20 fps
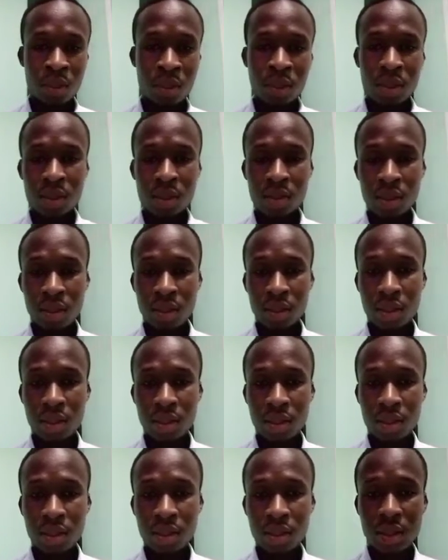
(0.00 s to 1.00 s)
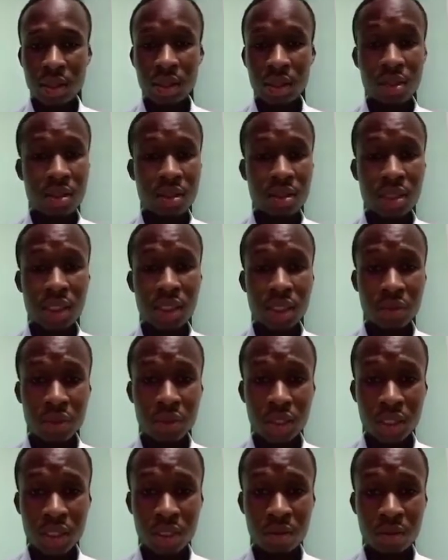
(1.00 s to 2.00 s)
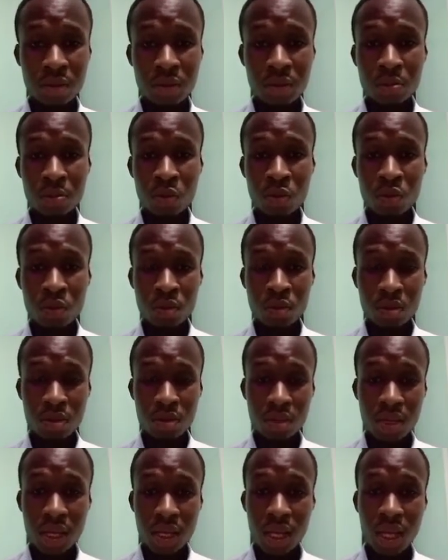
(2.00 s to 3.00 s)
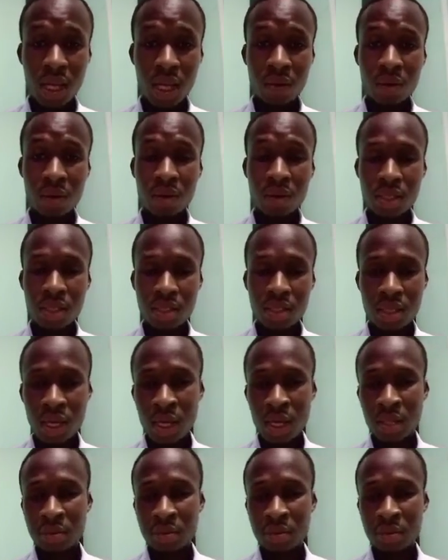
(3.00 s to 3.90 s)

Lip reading: the degeneration of the bones around the side,